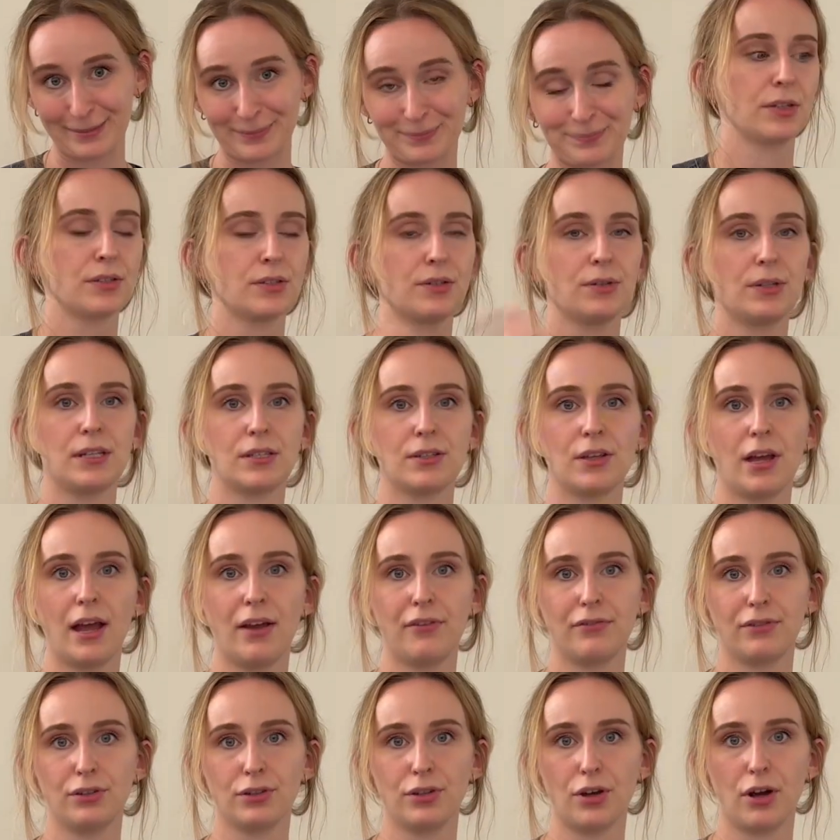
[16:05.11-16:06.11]
As soon as you
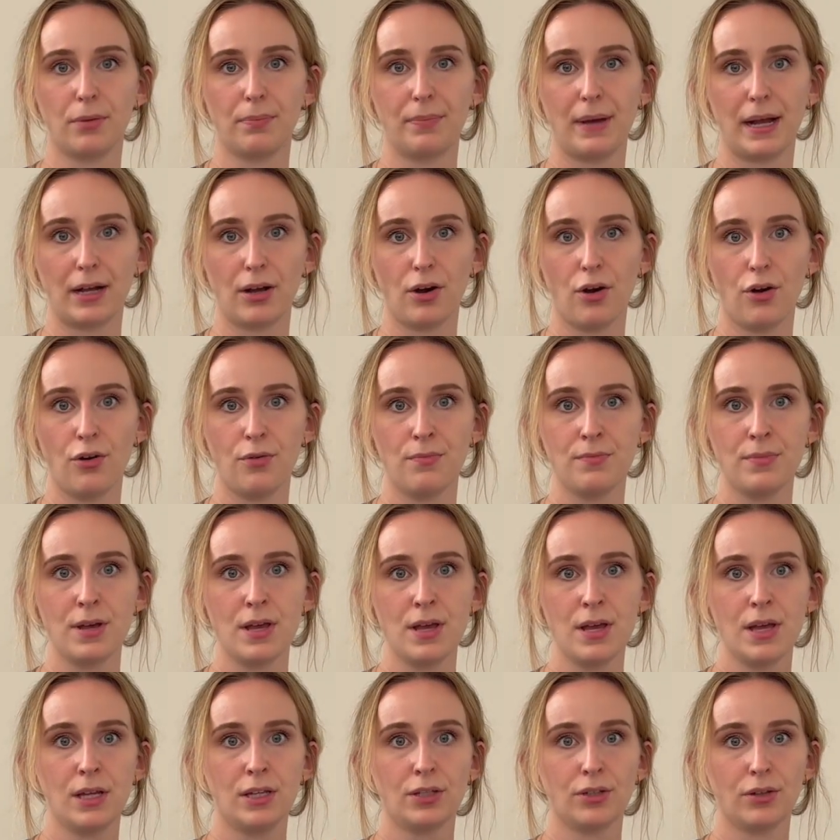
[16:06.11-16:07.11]
have your dog back home,
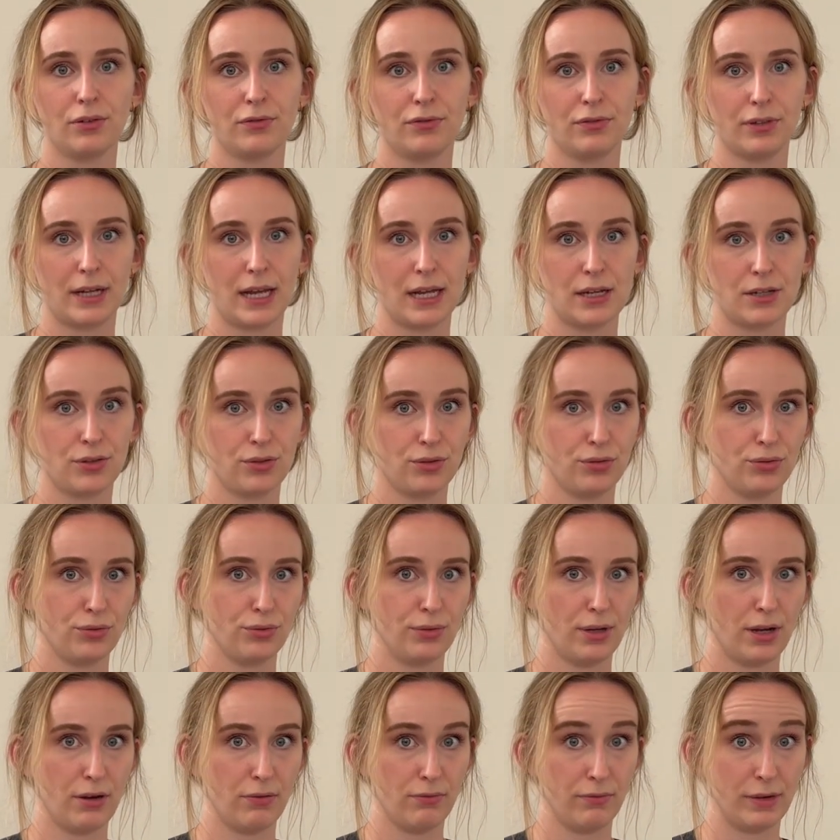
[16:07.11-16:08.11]
don't forget to do
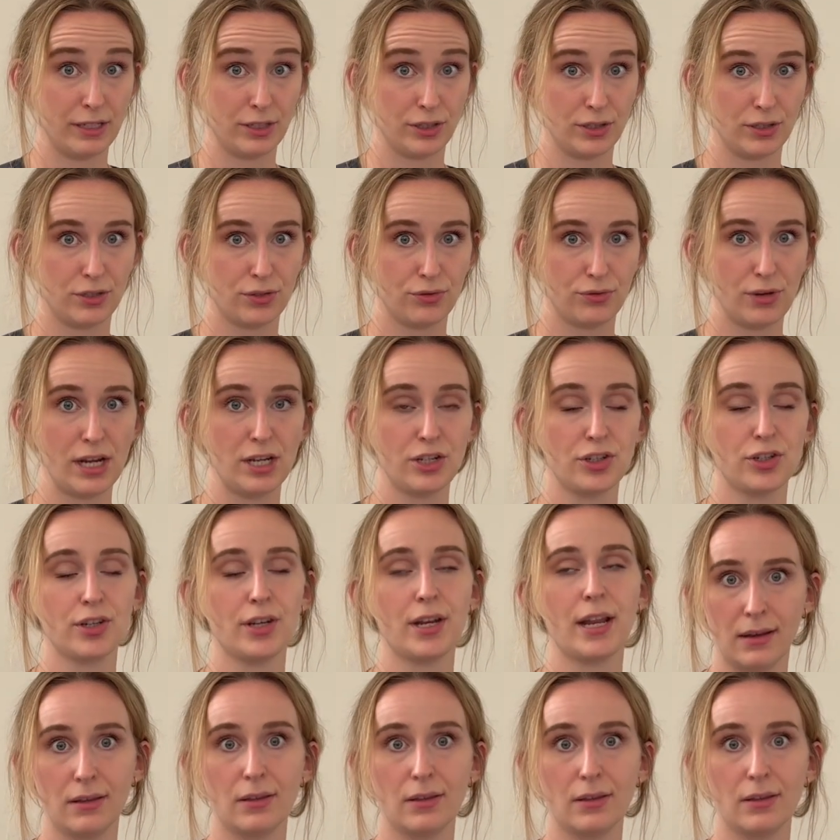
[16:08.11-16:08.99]
a registration.